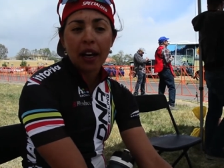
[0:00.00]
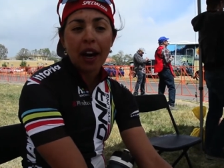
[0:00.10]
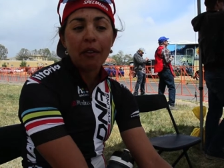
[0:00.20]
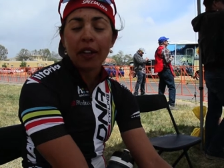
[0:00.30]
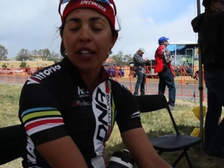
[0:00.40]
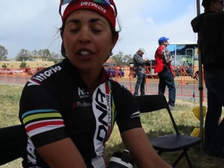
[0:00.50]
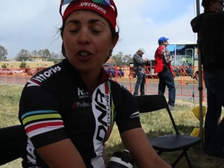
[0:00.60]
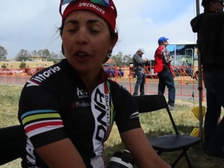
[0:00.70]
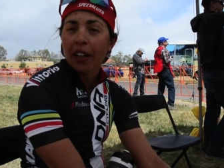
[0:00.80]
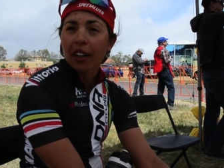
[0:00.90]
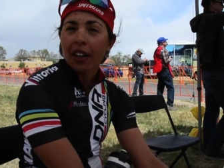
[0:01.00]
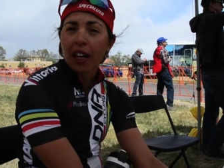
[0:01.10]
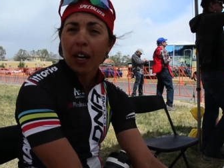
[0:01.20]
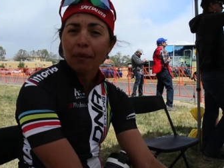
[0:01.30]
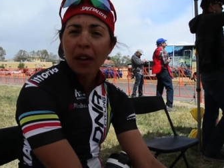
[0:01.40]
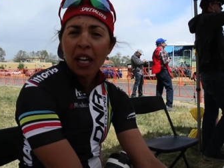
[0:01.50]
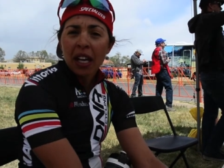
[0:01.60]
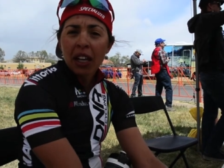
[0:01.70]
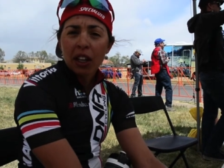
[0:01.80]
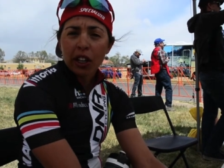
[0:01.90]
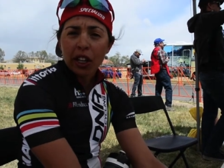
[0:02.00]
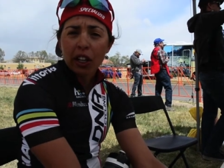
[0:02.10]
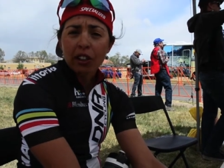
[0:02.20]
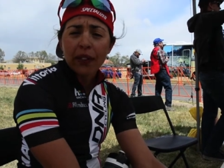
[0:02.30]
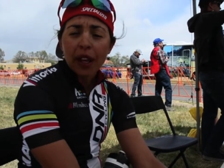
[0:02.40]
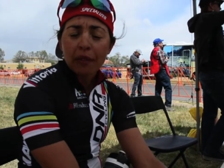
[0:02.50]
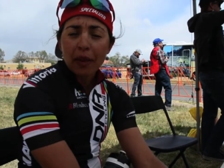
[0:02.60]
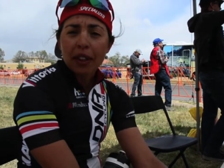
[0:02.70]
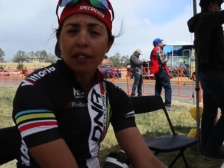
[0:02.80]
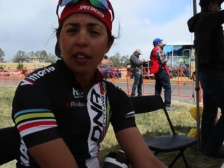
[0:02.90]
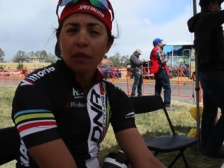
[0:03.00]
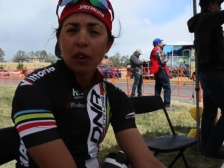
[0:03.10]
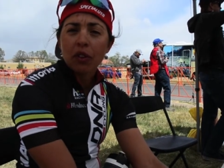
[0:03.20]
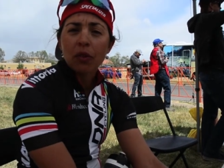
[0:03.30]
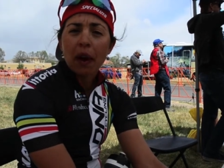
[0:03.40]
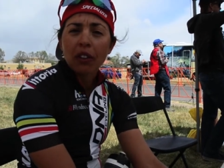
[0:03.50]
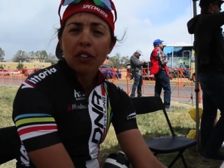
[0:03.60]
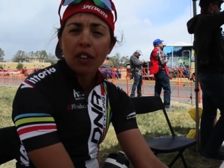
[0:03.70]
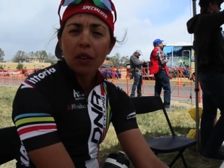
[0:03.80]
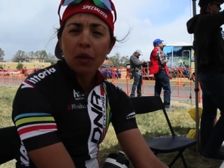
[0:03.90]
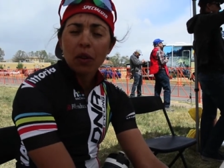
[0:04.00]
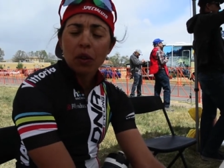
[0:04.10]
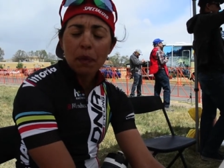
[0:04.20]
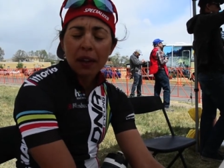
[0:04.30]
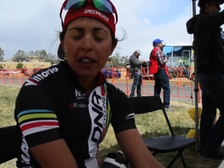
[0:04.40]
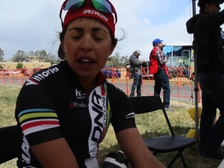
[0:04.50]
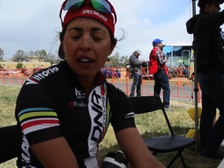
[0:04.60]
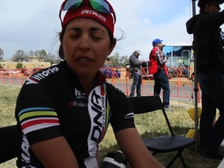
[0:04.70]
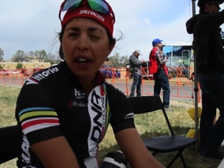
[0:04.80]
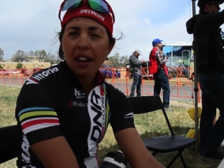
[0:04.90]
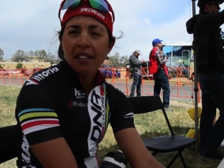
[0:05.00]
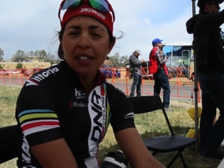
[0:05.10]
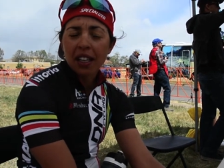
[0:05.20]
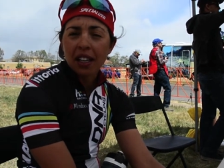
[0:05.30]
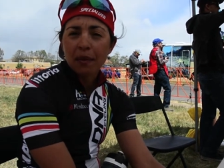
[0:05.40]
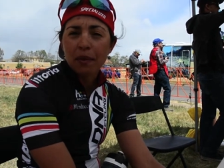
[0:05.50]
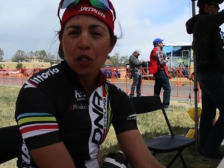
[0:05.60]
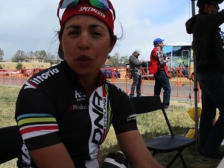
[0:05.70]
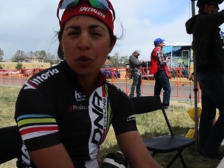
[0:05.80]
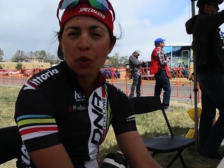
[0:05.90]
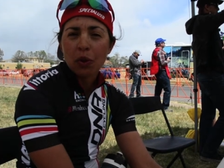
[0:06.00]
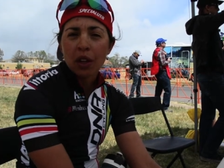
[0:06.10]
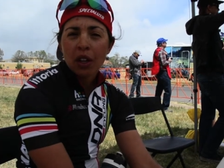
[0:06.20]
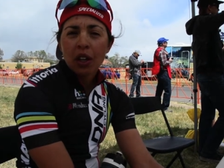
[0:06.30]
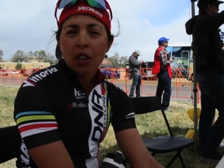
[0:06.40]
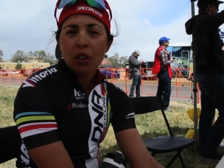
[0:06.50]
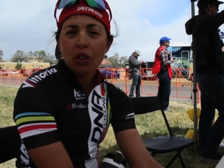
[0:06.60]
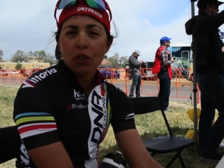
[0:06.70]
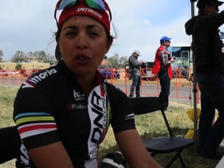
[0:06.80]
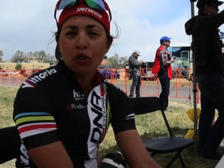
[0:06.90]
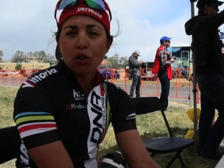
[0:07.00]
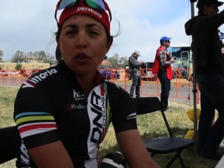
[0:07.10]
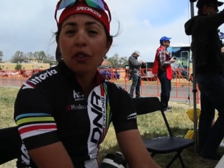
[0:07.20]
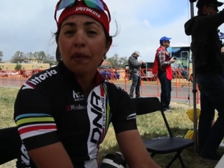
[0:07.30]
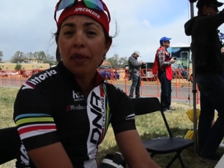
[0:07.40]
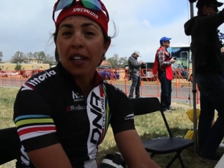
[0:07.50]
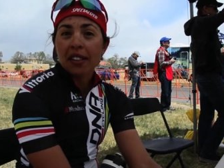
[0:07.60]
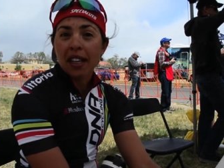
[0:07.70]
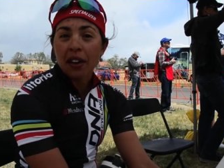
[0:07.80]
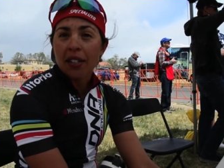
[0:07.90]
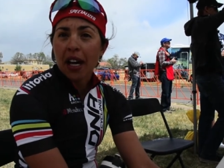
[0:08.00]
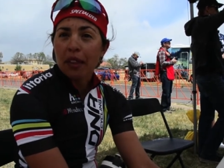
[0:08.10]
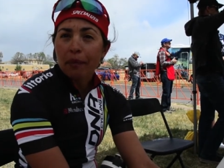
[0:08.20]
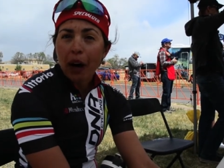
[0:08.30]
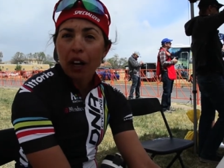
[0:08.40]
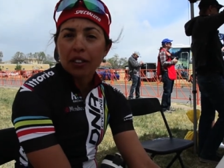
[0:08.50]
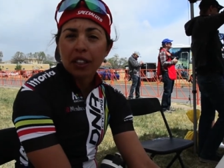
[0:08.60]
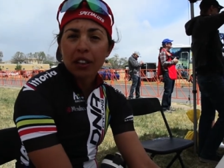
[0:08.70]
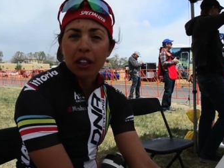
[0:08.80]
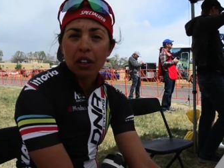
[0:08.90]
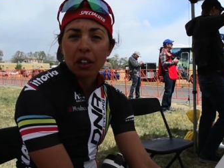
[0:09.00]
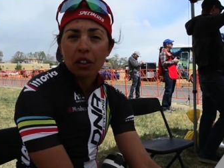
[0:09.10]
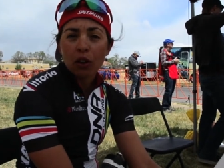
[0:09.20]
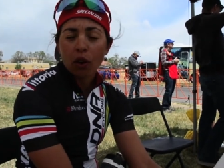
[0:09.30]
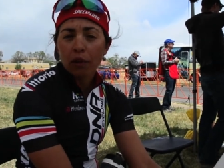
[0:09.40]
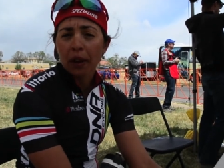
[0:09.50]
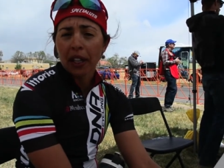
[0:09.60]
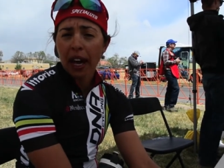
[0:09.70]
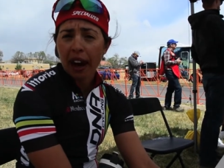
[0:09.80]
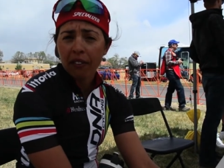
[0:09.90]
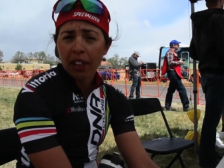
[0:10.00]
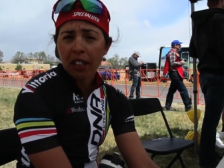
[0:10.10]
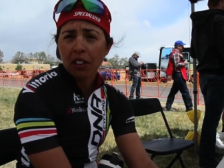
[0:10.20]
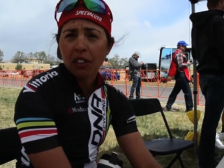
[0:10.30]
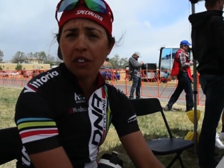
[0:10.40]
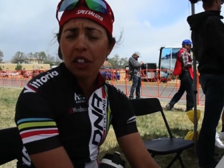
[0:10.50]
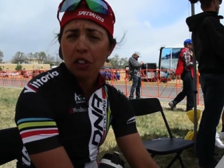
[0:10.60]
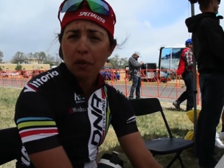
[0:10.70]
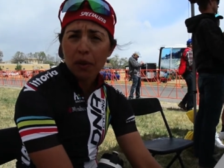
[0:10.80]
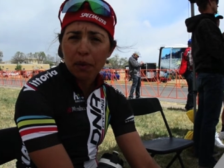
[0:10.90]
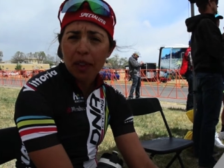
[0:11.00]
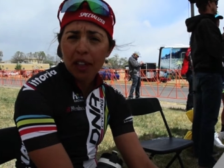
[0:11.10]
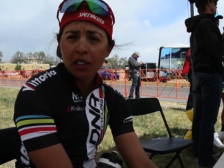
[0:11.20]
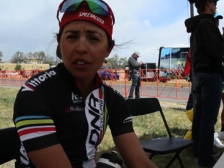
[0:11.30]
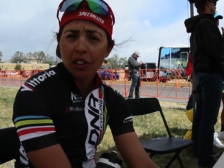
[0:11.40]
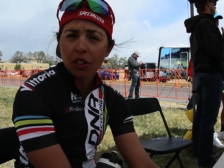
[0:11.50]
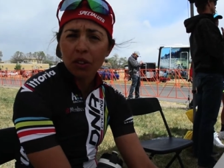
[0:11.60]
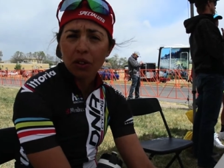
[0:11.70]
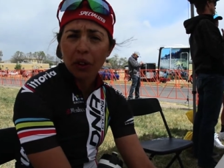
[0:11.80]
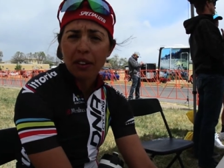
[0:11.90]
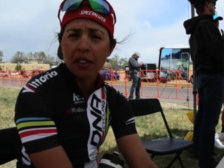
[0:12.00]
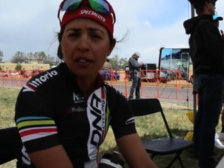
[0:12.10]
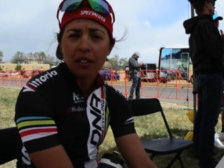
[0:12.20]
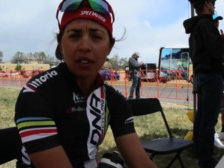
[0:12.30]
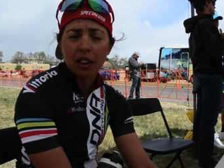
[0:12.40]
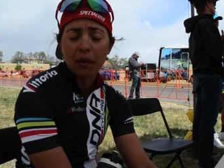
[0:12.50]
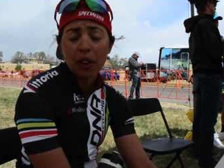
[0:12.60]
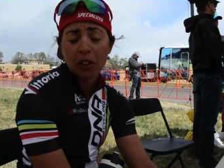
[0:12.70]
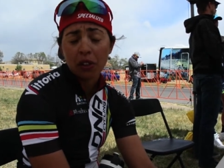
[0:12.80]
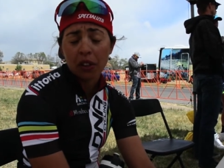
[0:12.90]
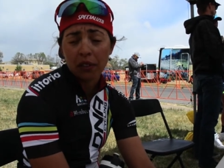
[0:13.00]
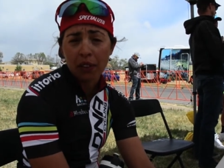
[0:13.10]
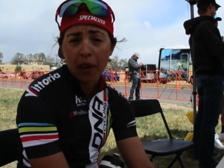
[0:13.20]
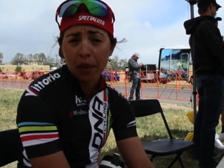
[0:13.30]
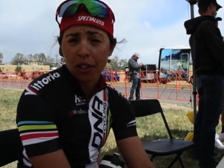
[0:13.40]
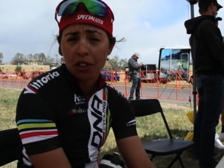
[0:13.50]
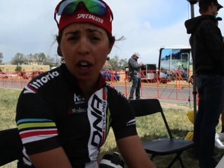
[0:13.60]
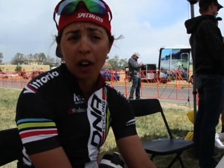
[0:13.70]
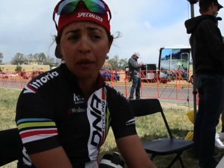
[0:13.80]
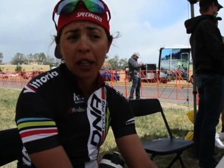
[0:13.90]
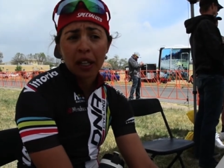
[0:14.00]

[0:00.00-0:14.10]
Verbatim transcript: I really enjoy it. Um, they're a development team. They're a smaller team, so it's been kind of nice to get them to do some things outside the box that they normally haven't and to teach them some things too and race as a team. They're doing a fabulous job